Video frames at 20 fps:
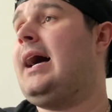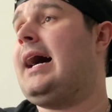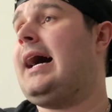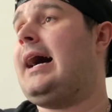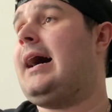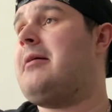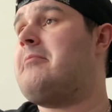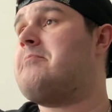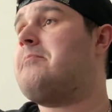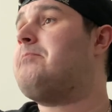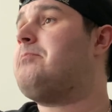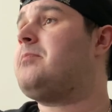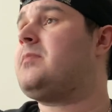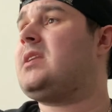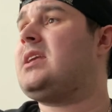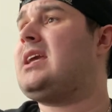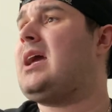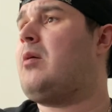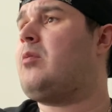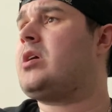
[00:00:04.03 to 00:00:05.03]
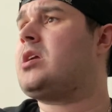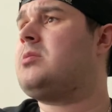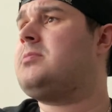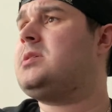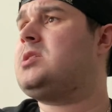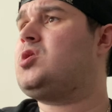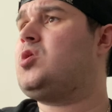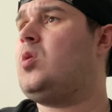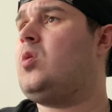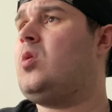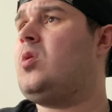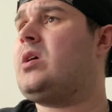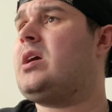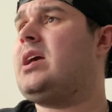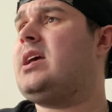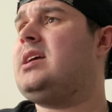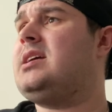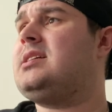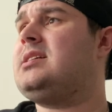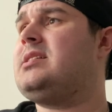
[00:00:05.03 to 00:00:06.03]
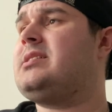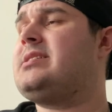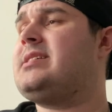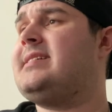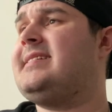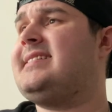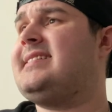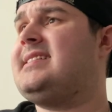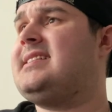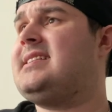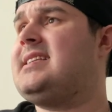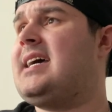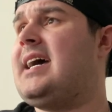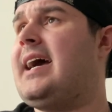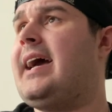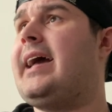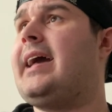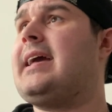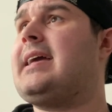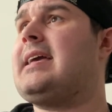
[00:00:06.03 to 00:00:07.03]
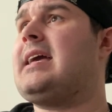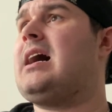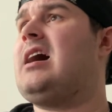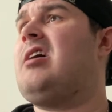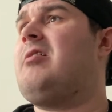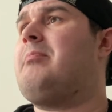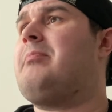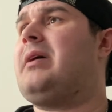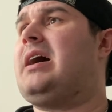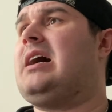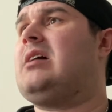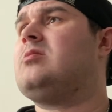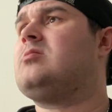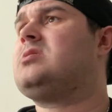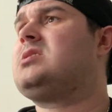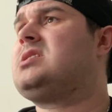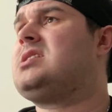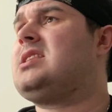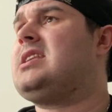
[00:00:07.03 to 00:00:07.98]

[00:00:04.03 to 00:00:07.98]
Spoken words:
Yeah, we're going to be talking today about